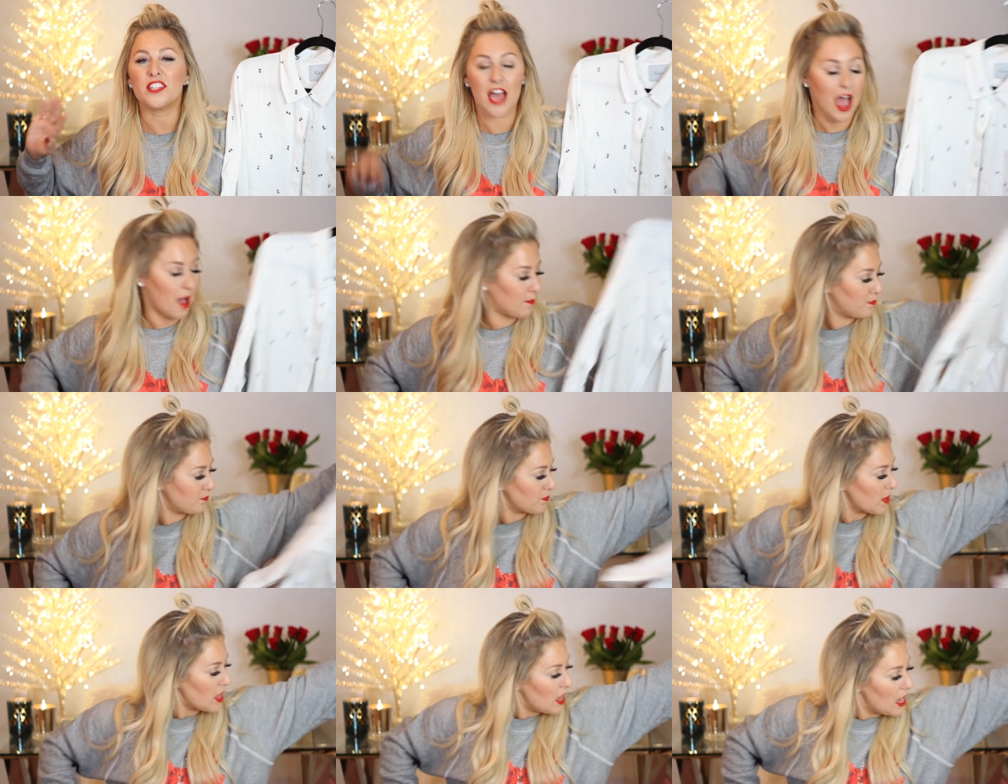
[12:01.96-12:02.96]
time.
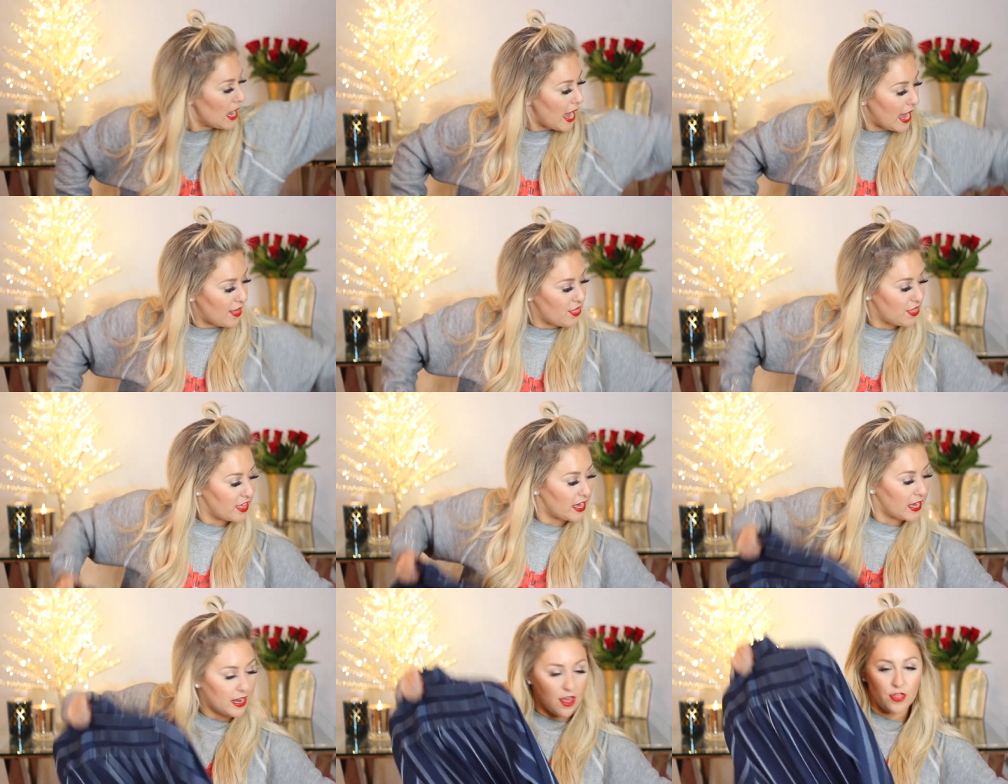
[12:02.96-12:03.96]
And
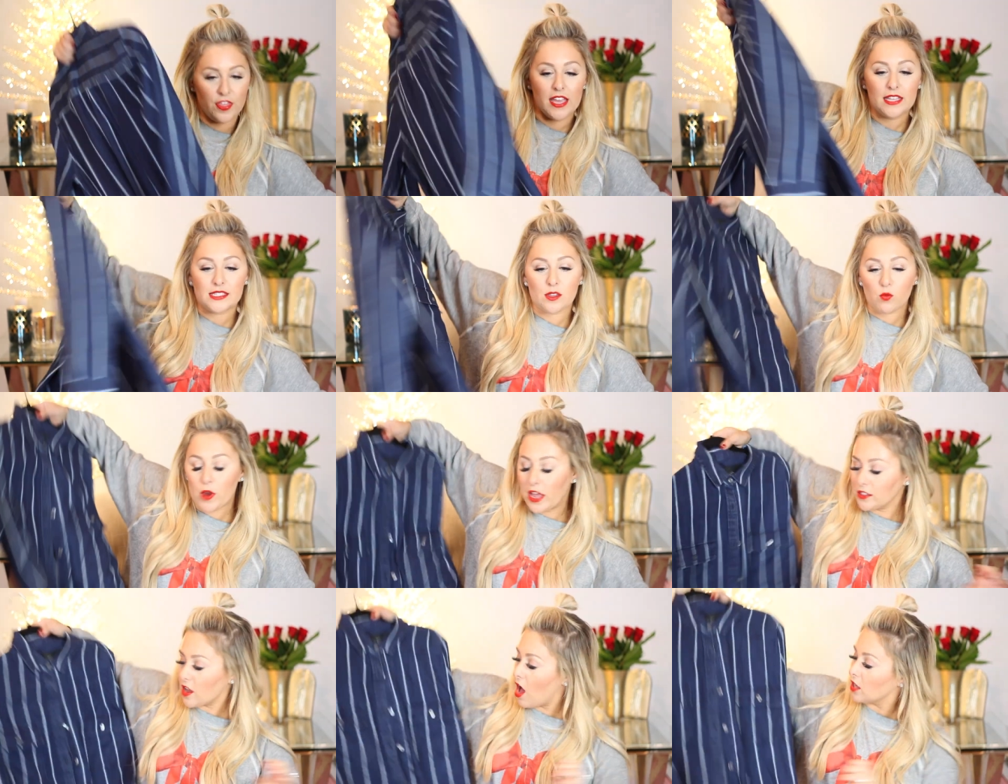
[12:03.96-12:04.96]
then this,
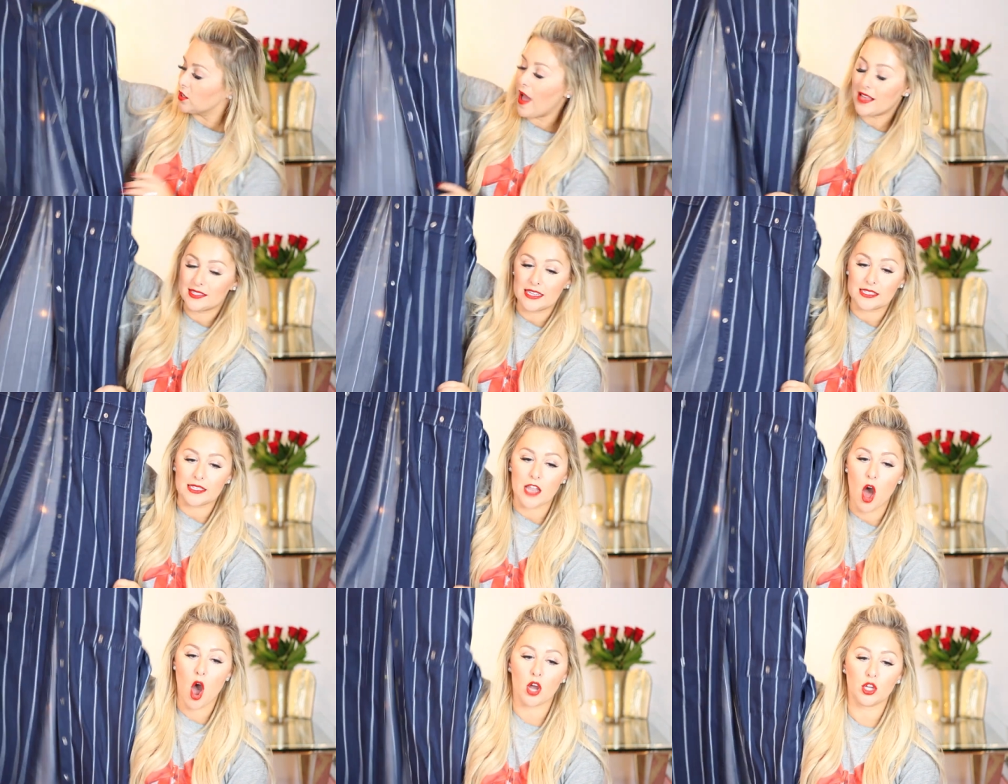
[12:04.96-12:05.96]
Rails also has these
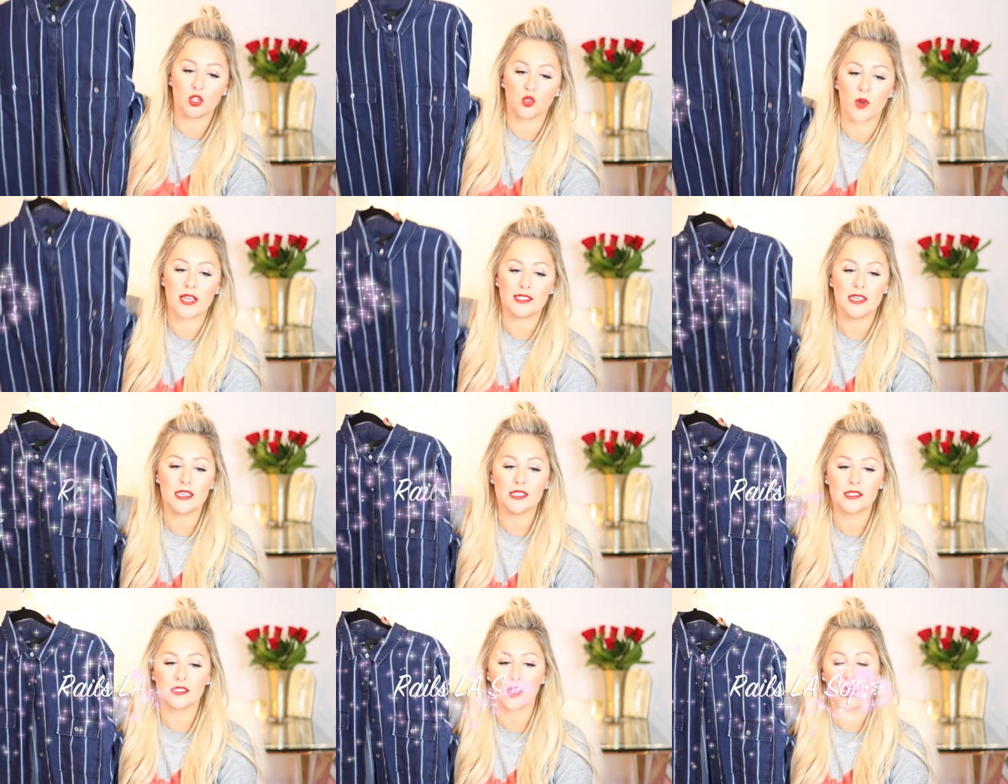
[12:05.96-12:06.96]
long dresses.
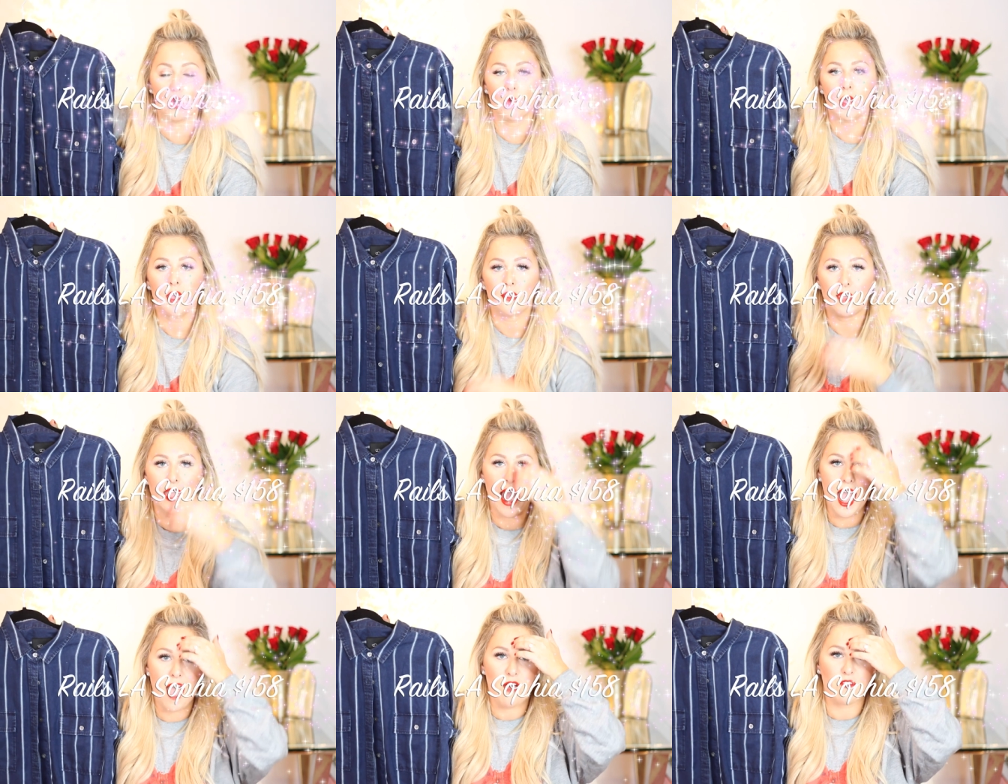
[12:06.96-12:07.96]
So they
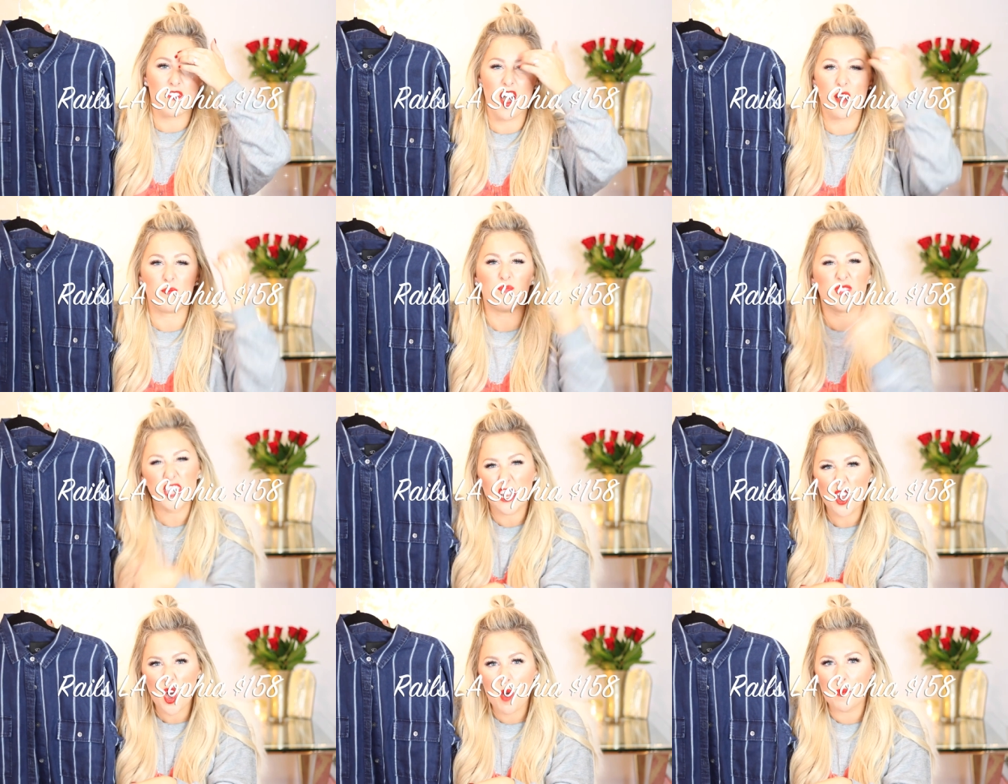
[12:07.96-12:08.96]
have um,
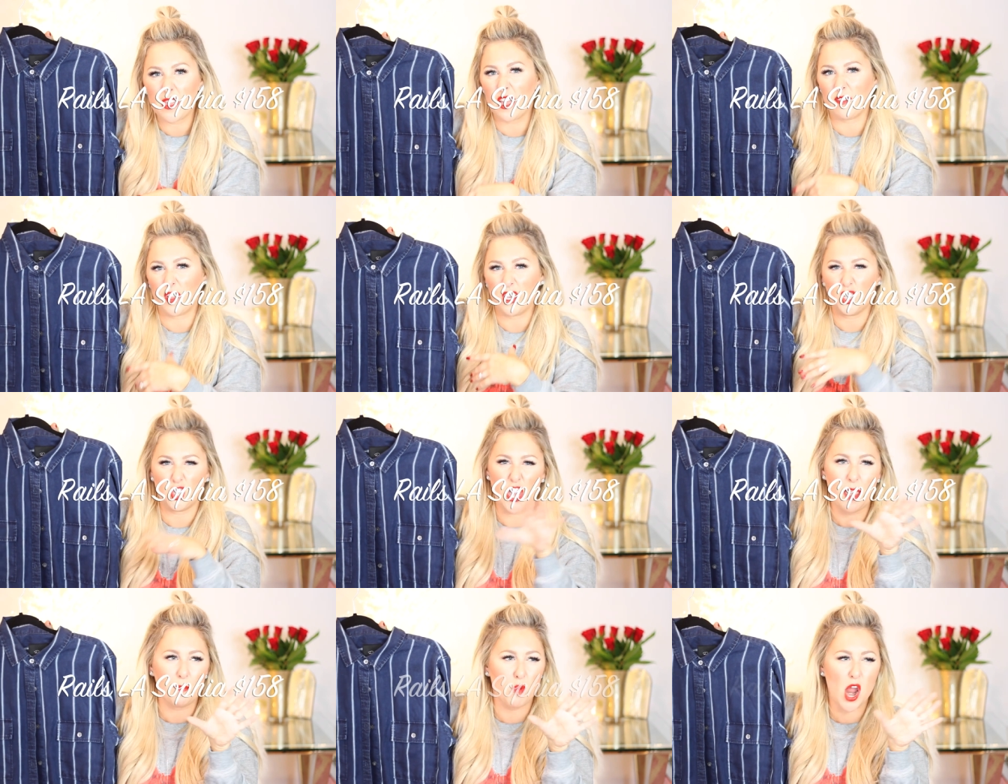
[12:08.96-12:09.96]
denim and they have like
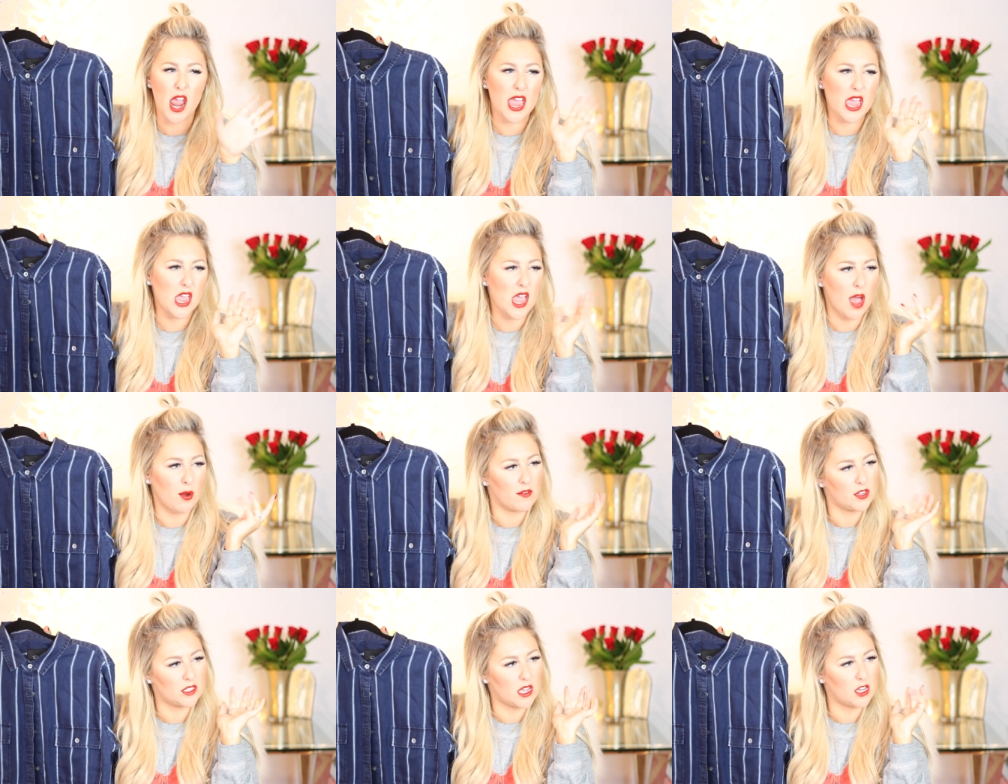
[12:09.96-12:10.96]
chambray, however
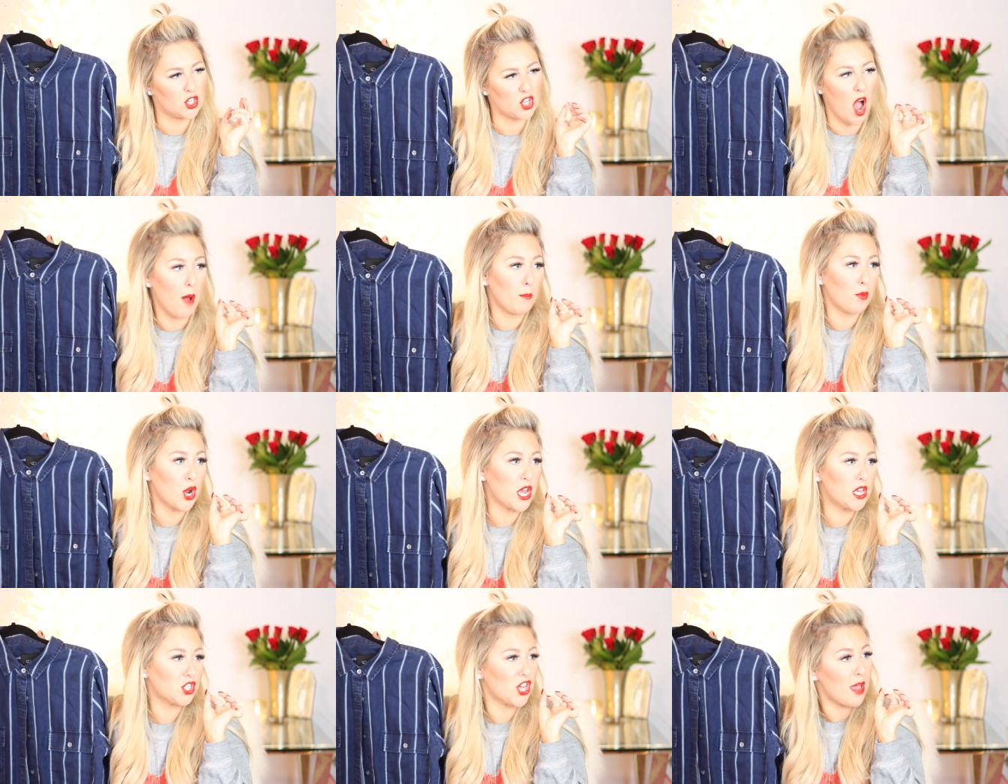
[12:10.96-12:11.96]
you say
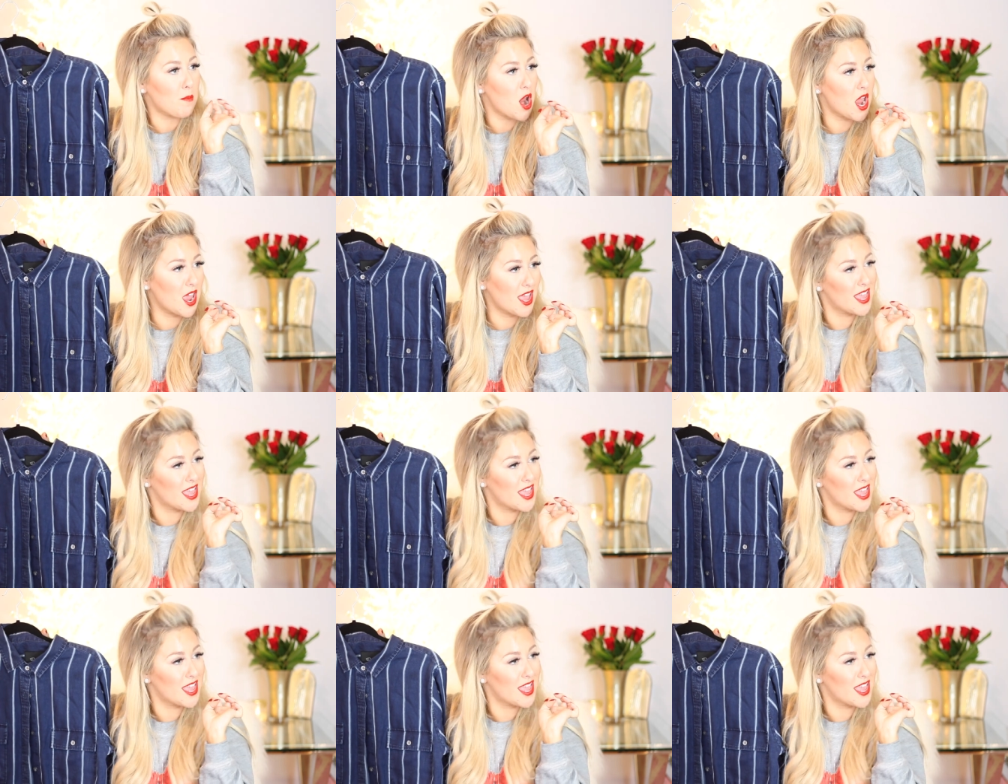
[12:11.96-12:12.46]
chambray, chambray.